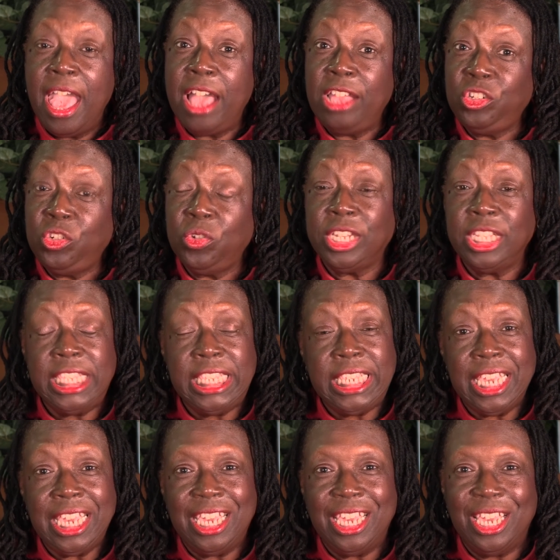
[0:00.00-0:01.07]
As you can
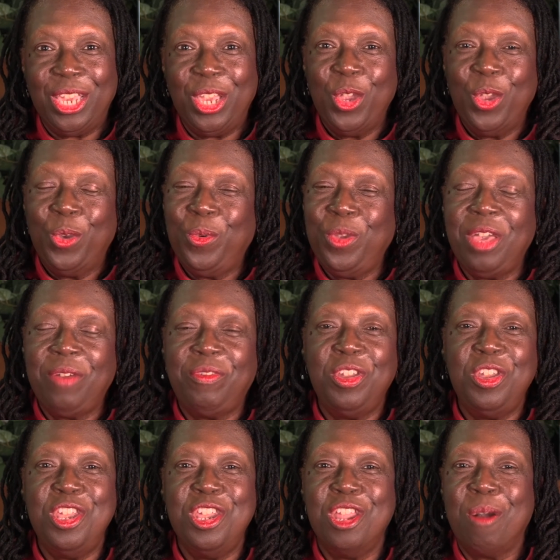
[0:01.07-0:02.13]
see, we have a
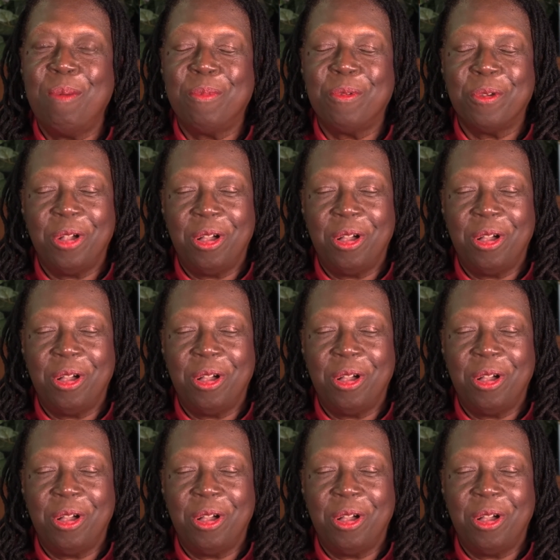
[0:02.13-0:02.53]
number